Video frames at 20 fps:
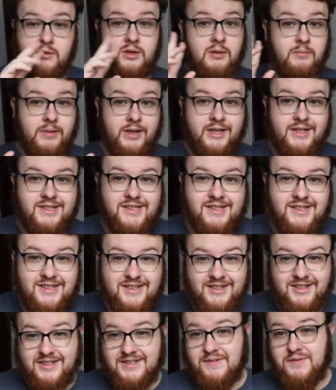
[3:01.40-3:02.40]
nitpicks,
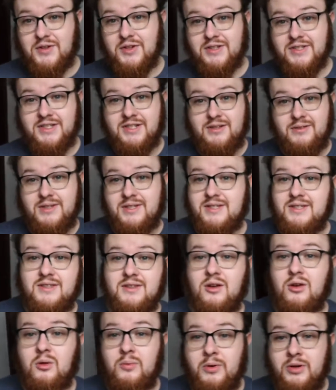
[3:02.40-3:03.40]
because of course I do. This is the
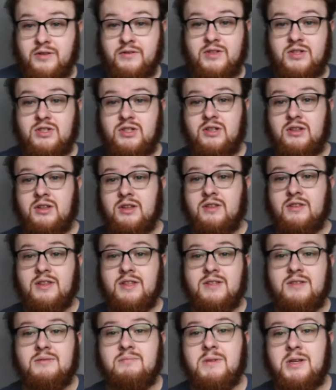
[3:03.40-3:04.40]
whole point
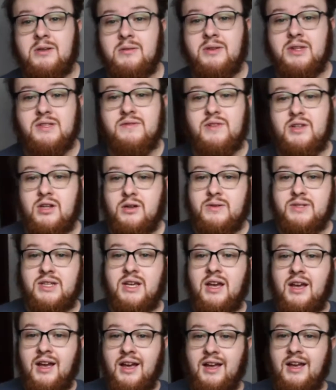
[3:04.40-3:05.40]
of me doing this video, is
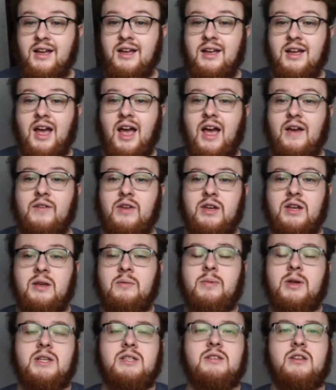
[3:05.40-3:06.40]
having
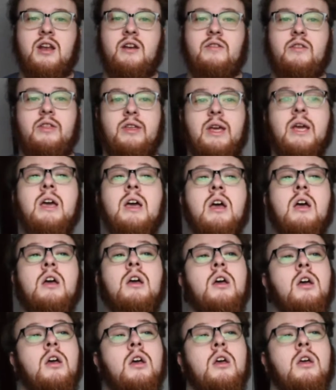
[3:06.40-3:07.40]
nitpicks and everything.
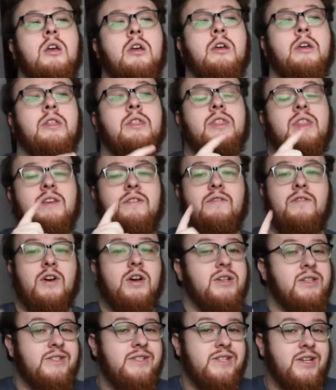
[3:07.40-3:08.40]
The
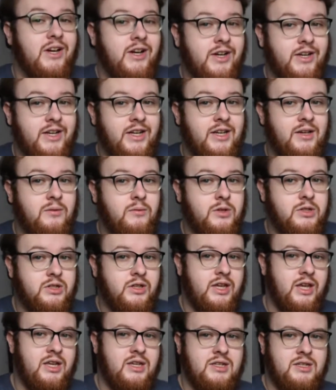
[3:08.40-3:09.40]
first is honey, which I'll
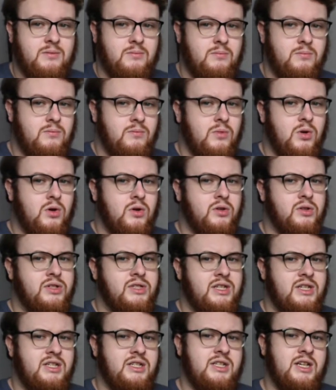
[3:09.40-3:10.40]
get into more
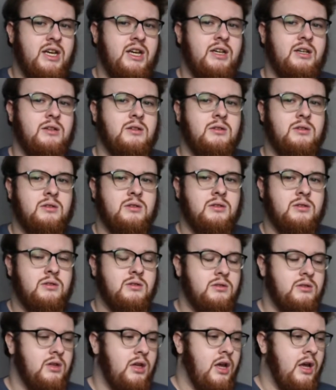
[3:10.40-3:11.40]
detail
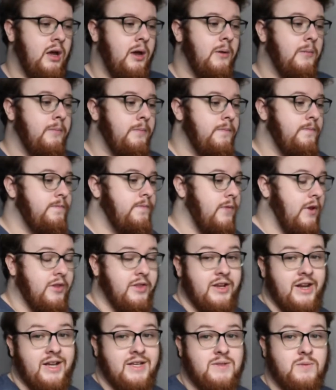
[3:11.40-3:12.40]
on
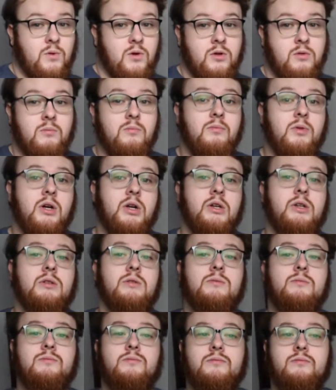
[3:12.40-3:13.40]
the next one, but
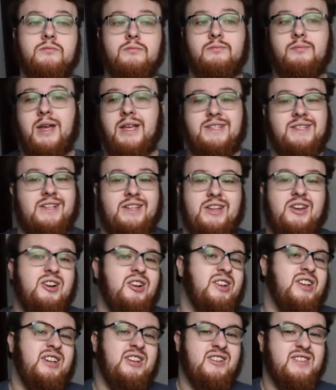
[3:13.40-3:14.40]
basically
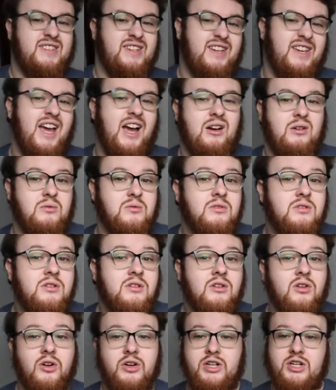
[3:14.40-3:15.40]
honey doesn't count.
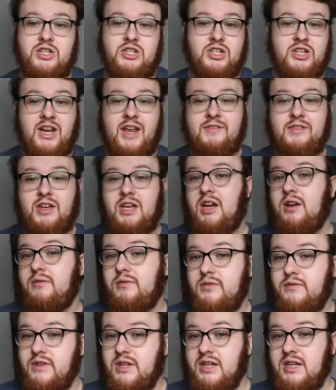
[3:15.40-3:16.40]
Honey should never count
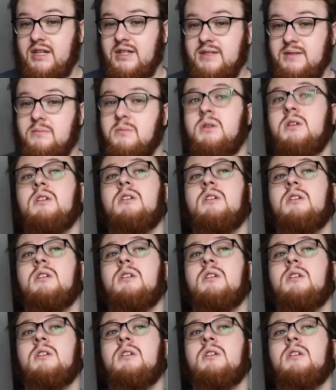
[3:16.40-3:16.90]
for veganism.